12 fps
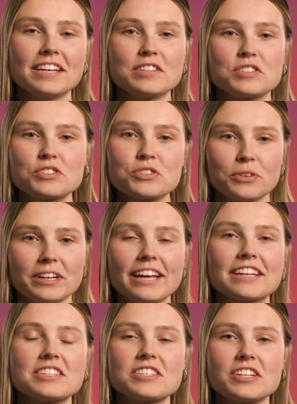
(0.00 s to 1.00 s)
is, short
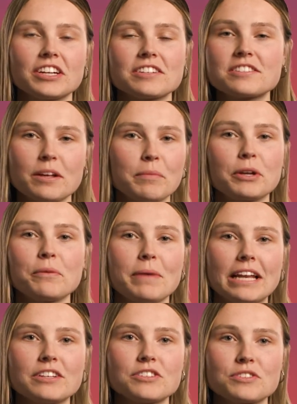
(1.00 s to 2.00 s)
answer, someone who
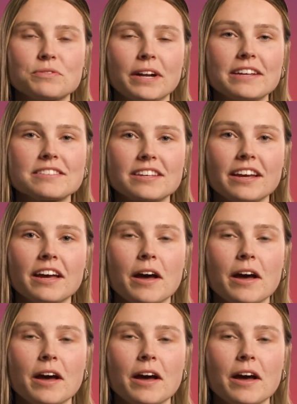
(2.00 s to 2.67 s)
manages risk.